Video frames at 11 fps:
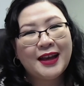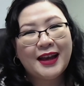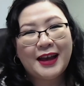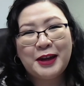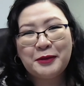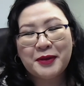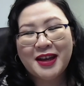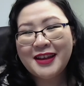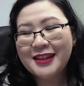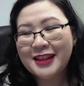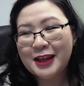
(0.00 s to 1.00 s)

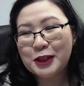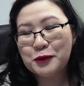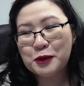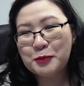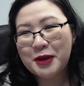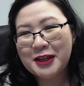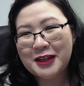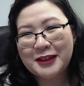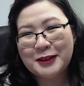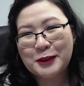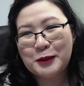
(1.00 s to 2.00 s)
Anyway, thanks for
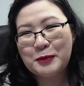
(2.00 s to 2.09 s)
spending a little